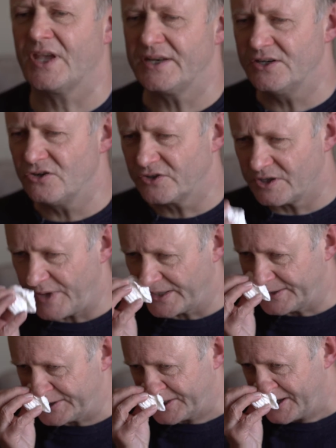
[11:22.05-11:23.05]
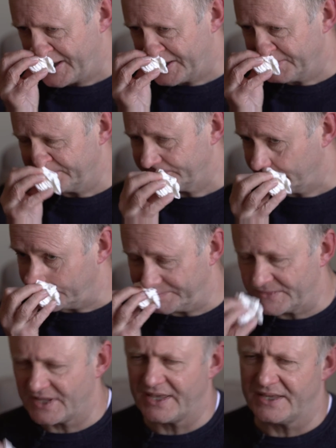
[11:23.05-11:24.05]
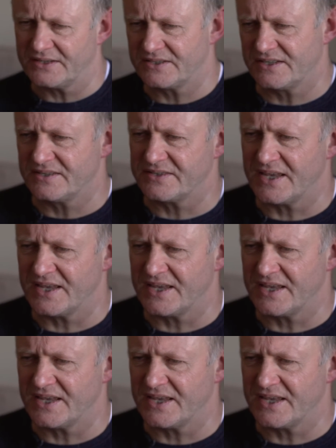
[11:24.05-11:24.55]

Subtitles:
And he looked up at the sky, and he